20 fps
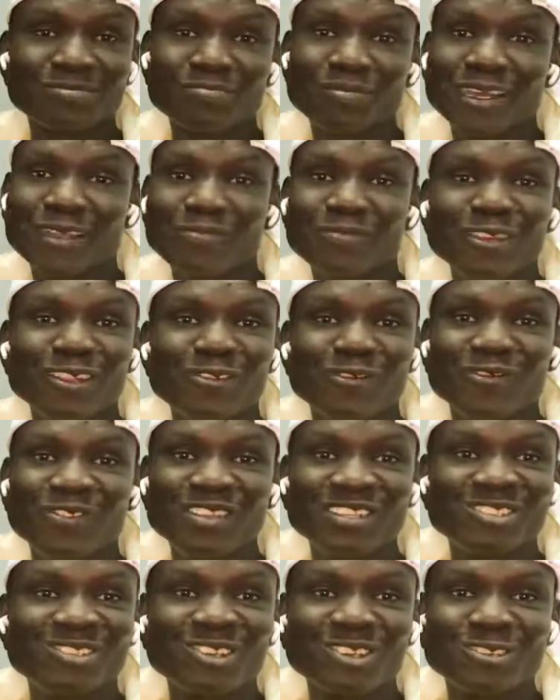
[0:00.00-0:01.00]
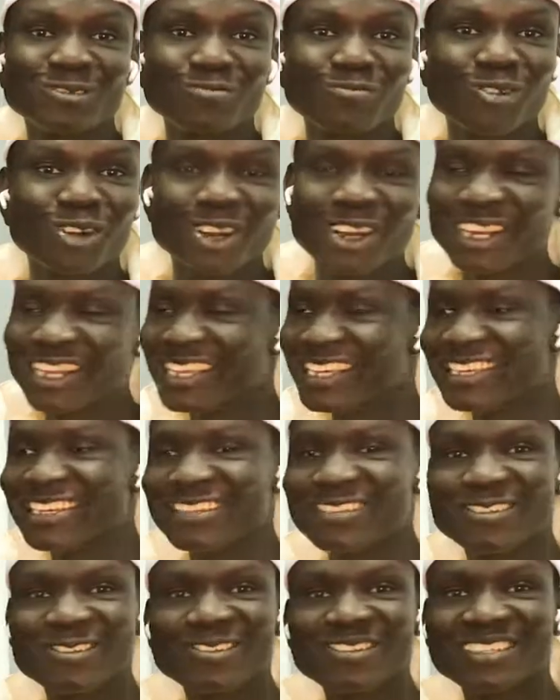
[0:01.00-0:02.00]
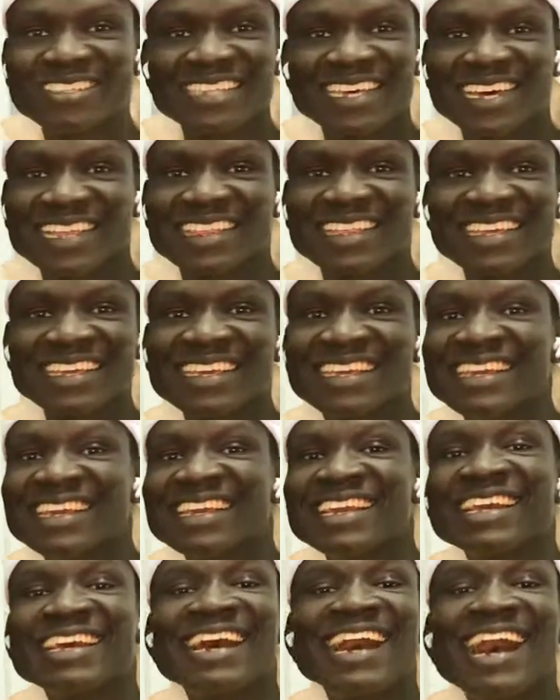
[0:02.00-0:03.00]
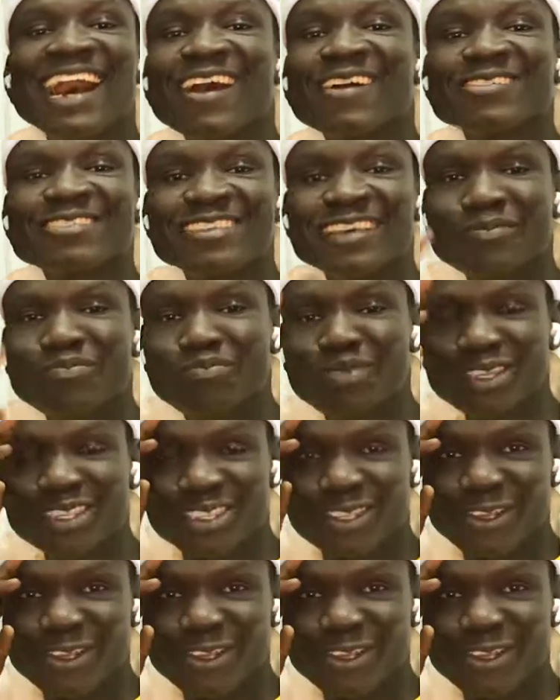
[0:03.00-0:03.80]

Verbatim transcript: made me feel so small into this earth. I'll say peace